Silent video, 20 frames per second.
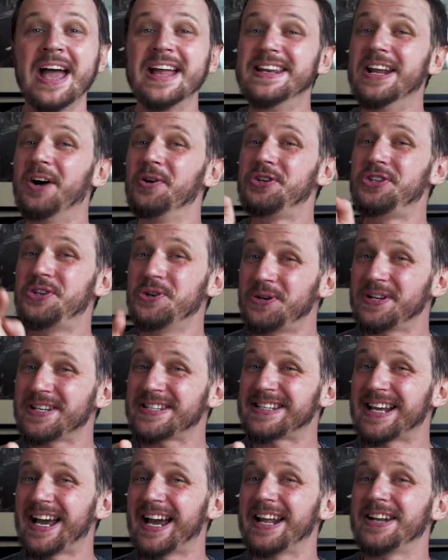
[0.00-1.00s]
Now you
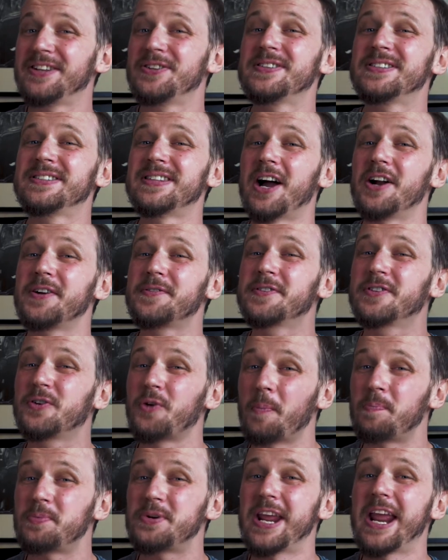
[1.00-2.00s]
decide to start
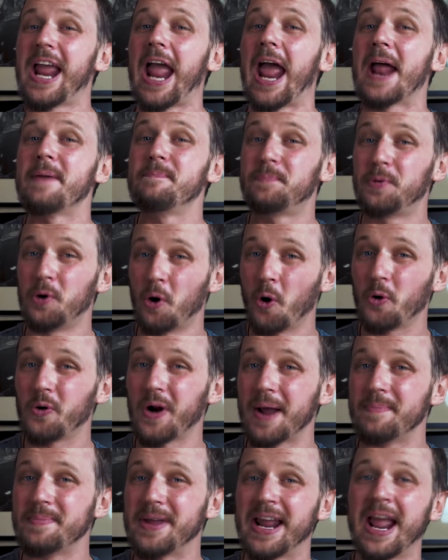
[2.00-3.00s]
scripting and
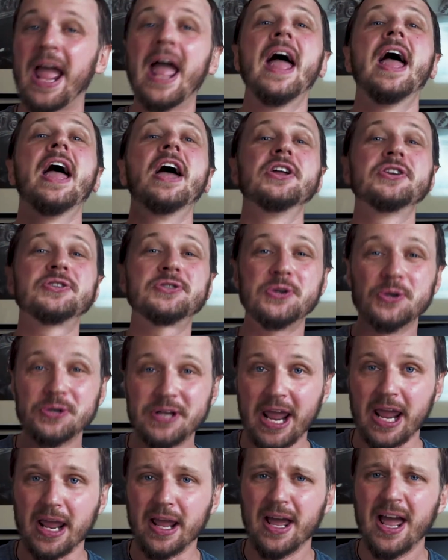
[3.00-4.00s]
programming
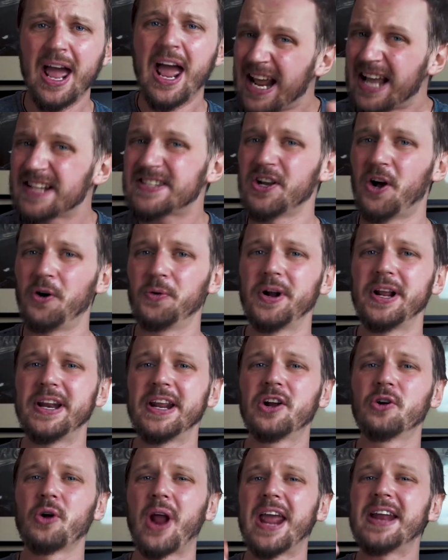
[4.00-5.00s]
today. That's already
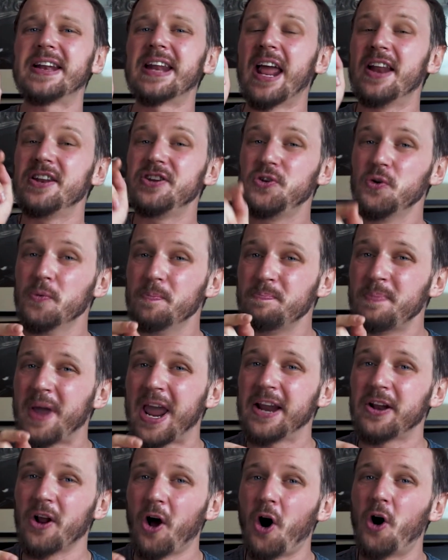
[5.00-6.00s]
great and you
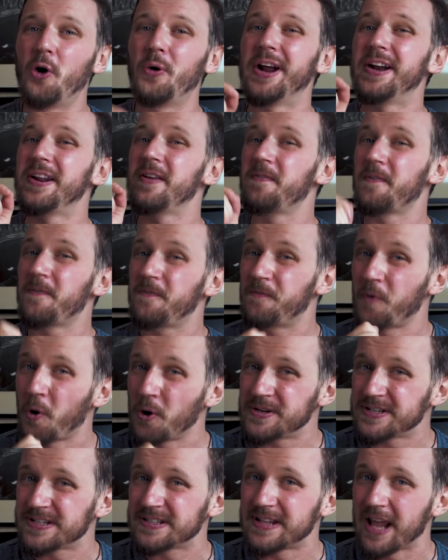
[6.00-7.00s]
made already the
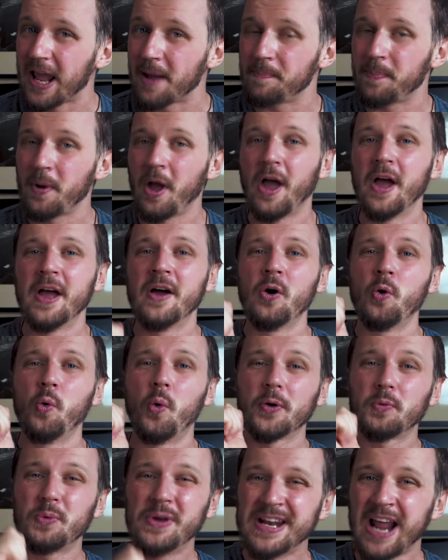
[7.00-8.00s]
first step.
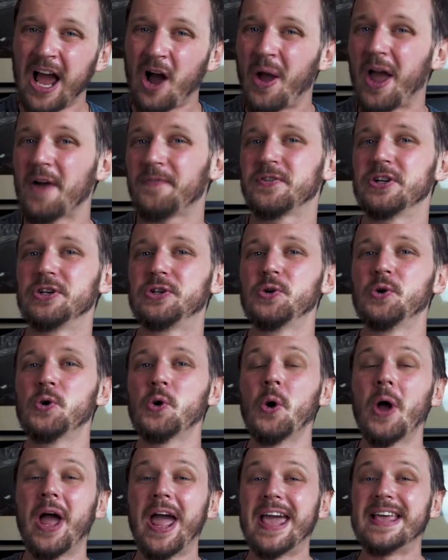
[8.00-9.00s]
What we now have to
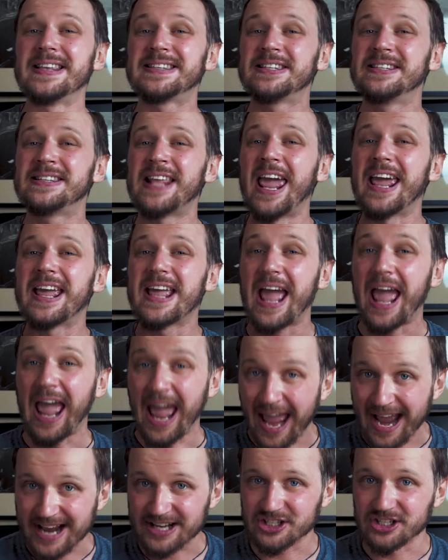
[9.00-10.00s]
do is to take
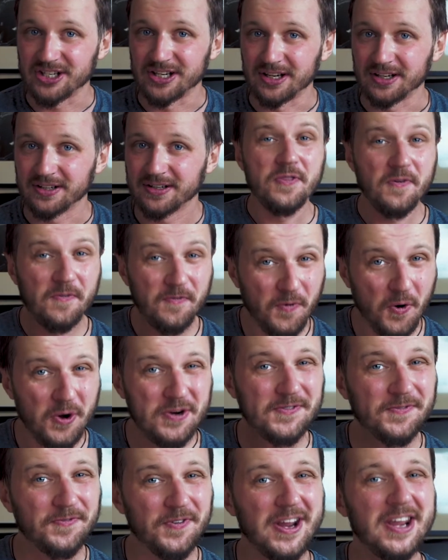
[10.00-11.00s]
action. The
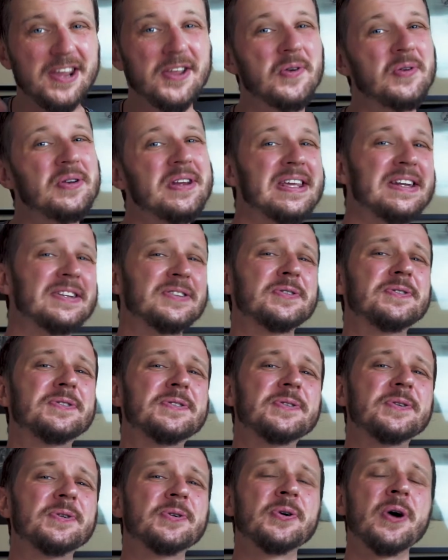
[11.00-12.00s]
first thing you need to
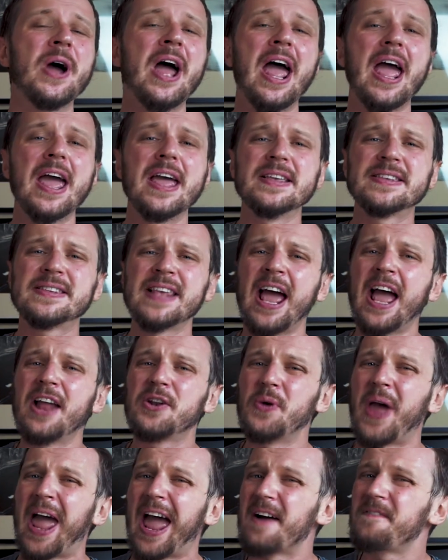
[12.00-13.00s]
do is
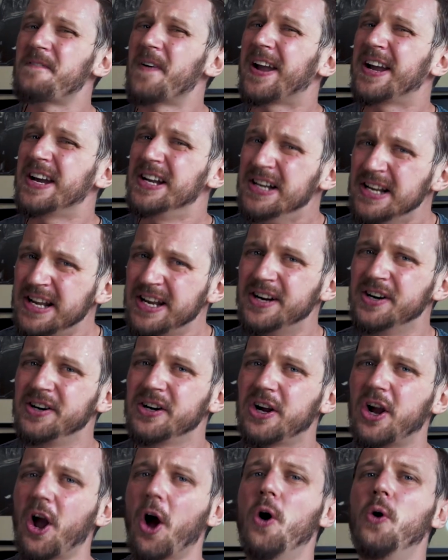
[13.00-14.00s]
to have a clear
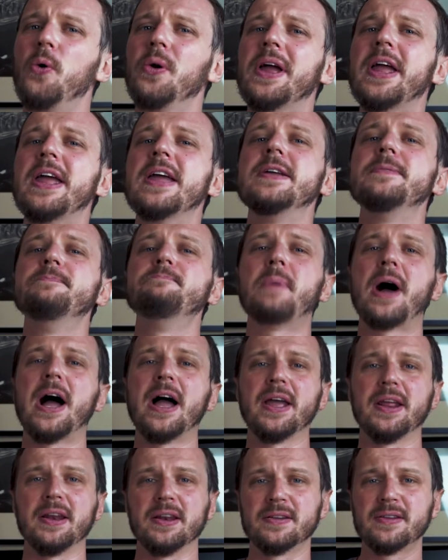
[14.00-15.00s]
goal in
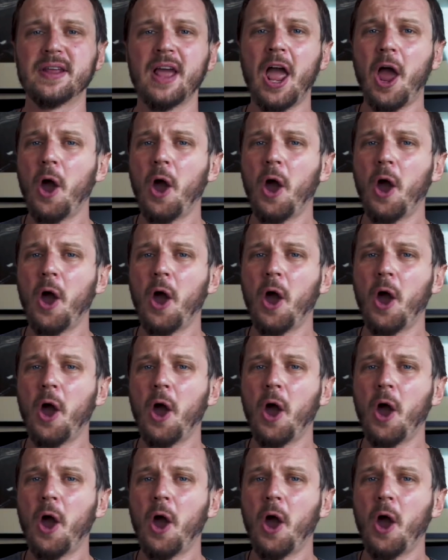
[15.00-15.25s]
mind.